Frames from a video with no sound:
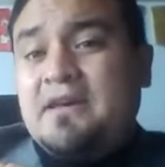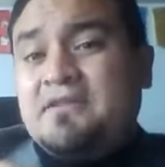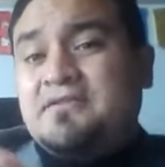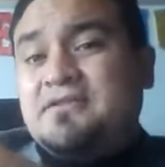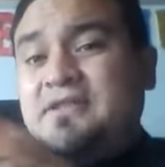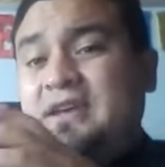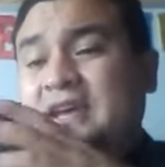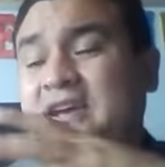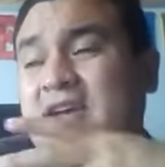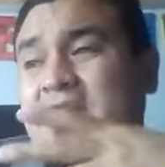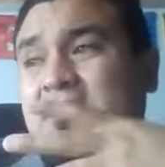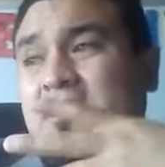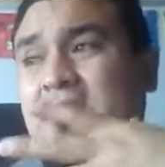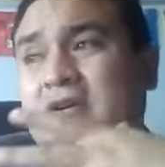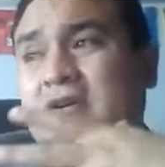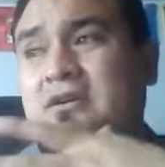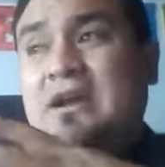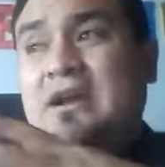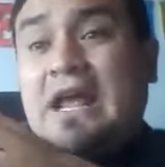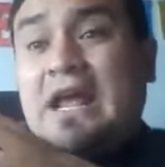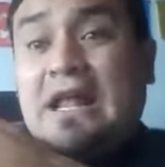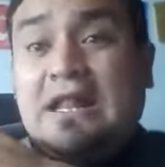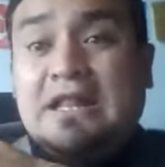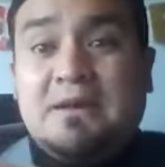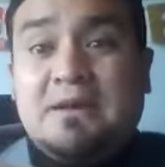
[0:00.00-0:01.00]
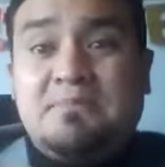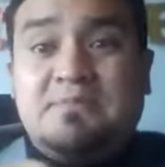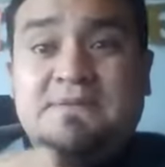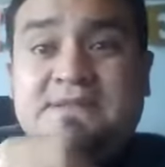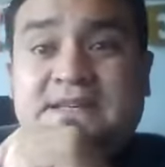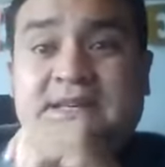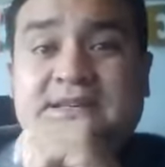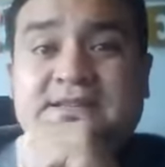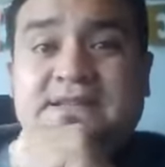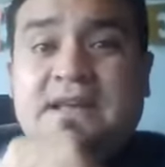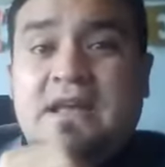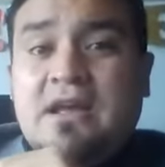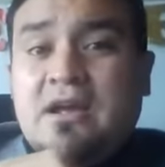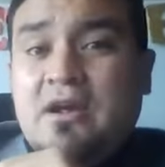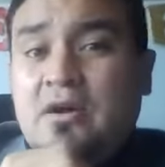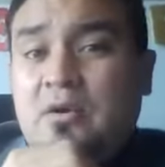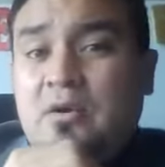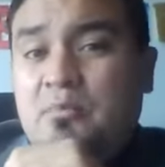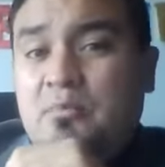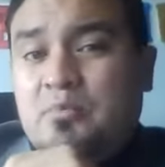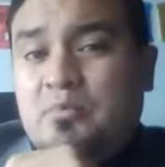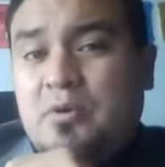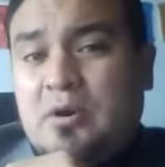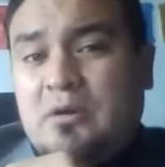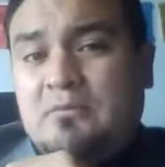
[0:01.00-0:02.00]
There are ellipses
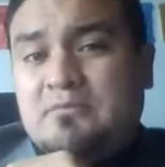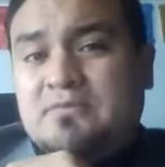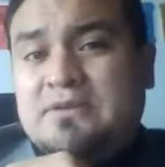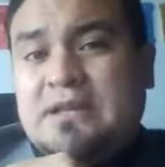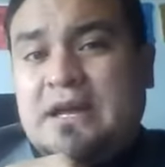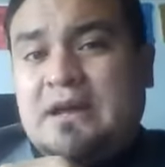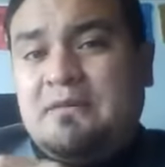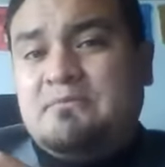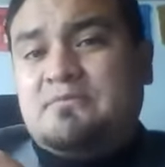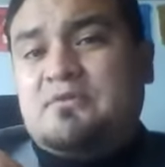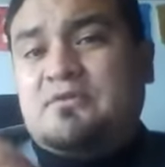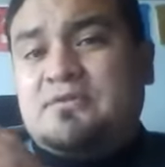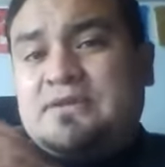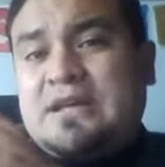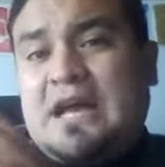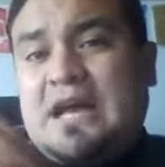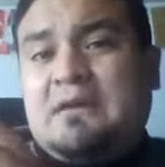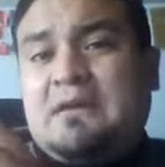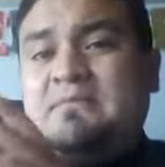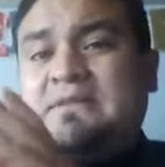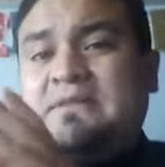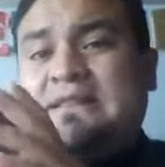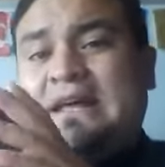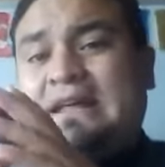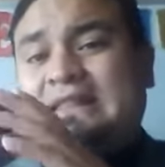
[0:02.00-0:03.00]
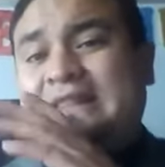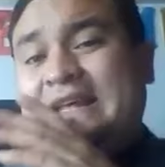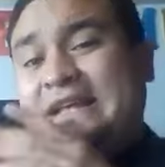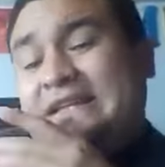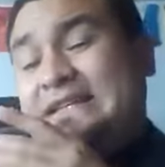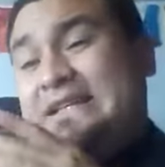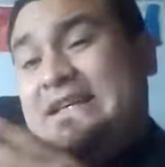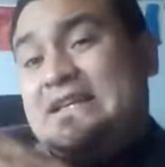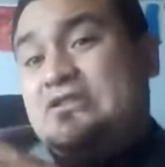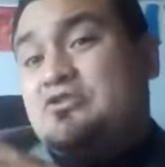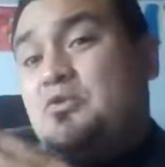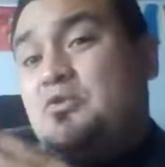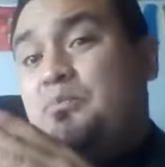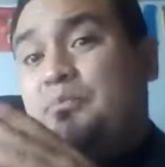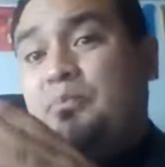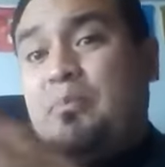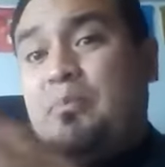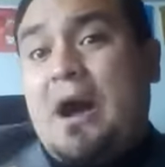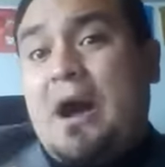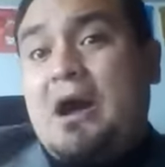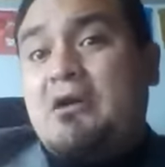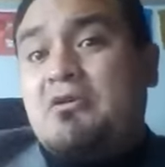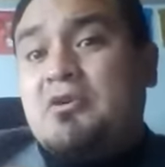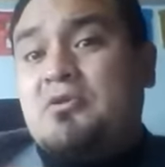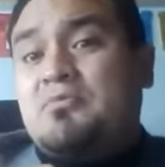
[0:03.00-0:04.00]
from time to time that lead to
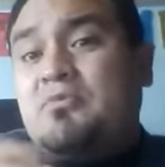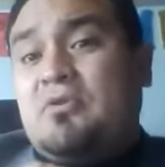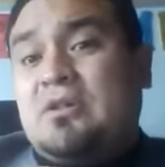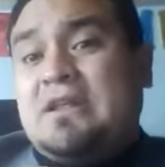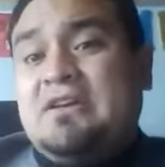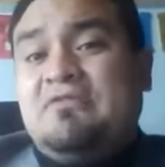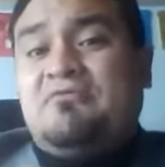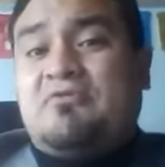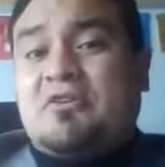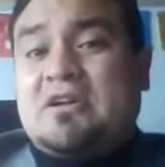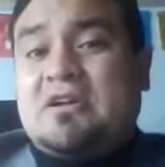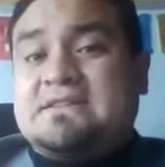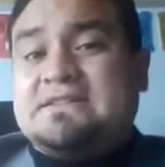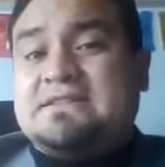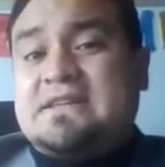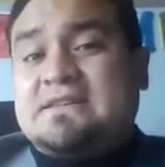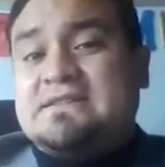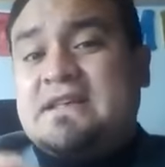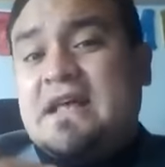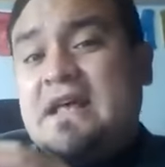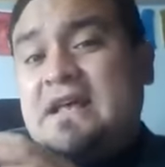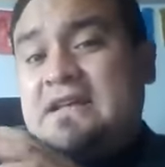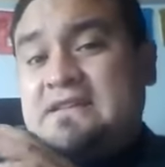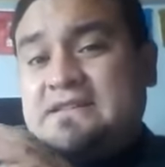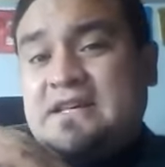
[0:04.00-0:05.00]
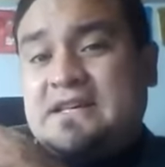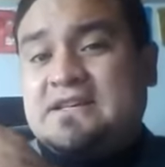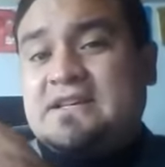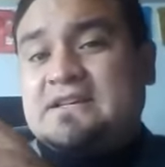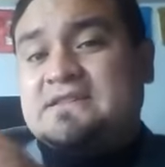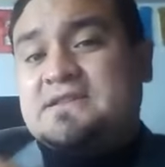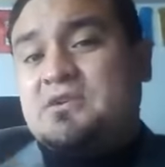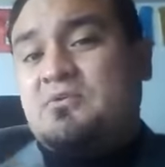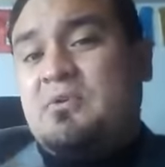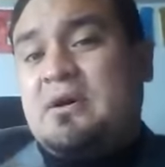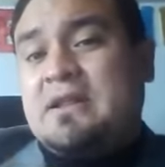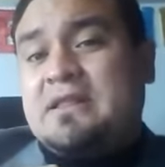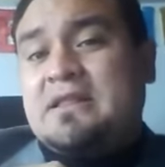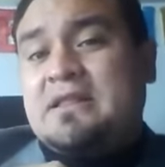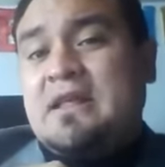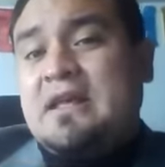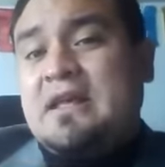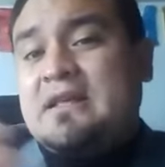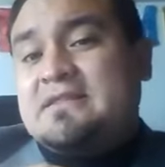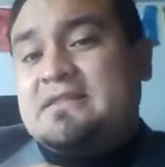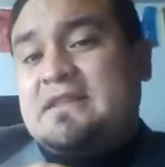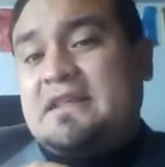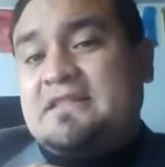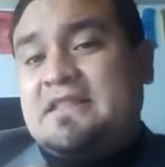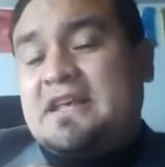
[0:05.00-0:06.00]
powerful inferences, such as the one
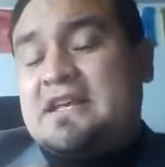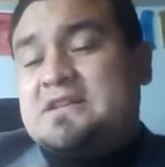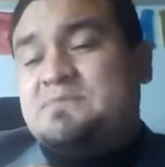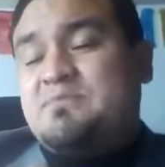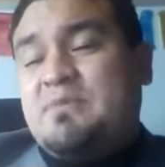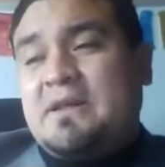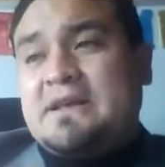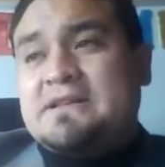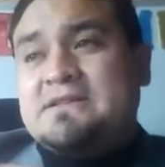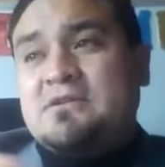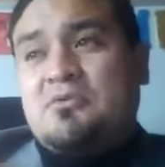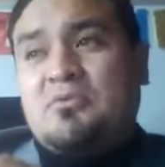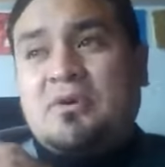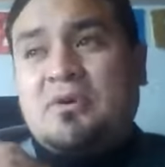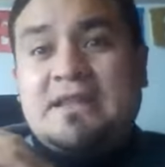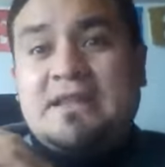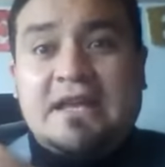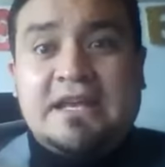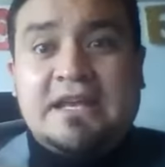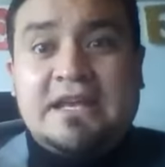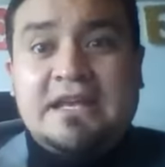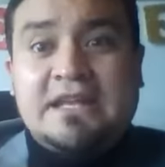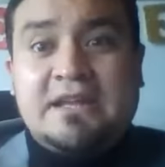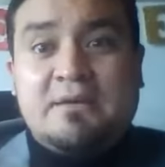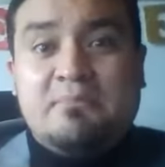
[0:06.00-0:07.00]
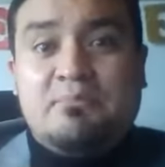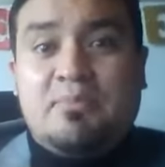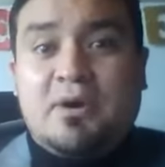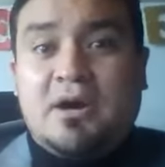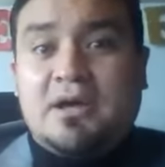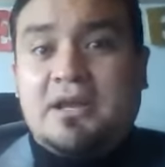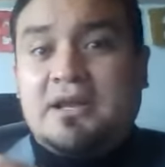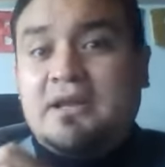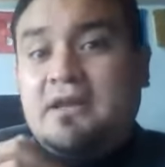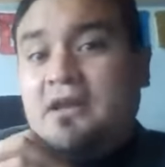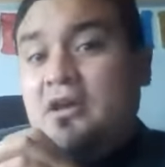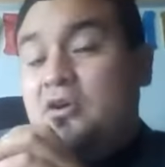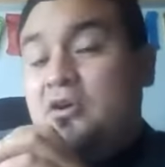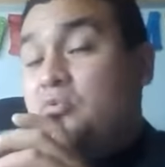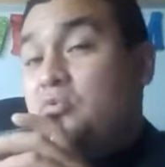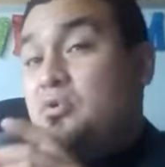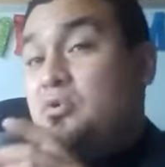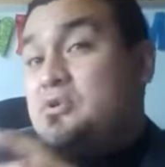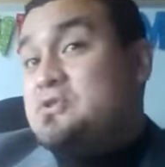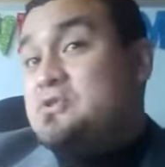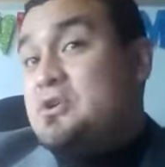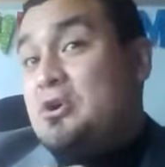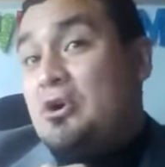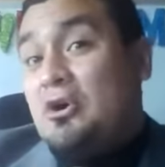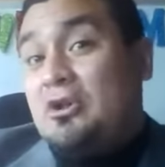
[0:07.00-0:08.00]
that takes place when the hidden body
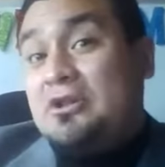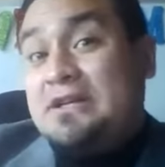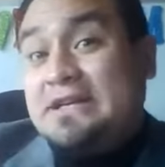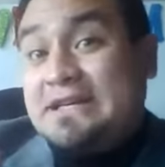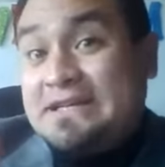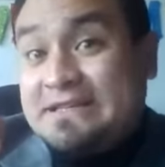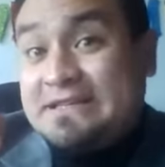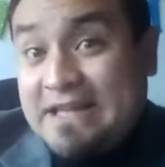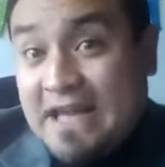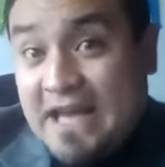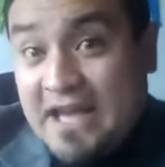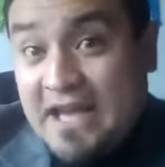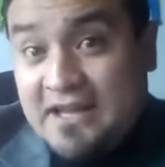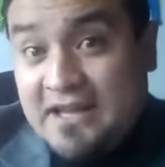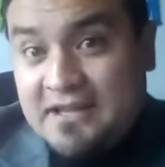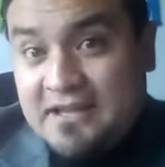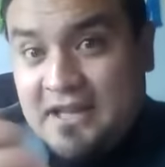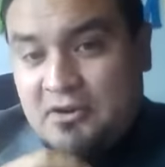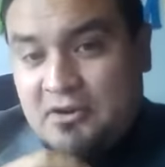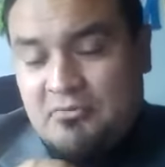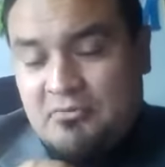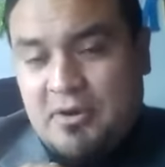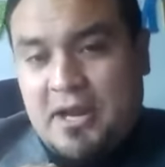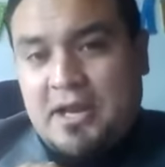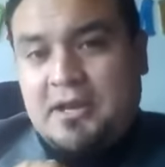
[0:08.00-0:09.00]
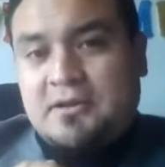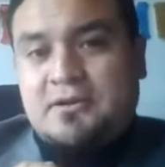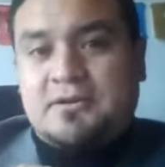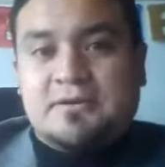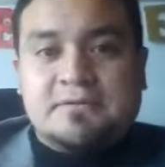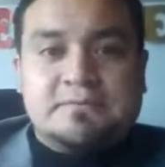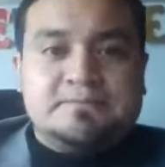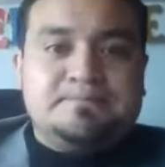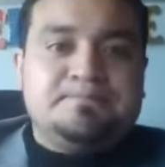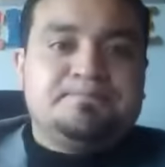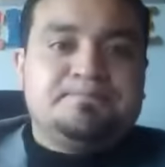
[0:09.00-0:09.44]
was calling the narrator.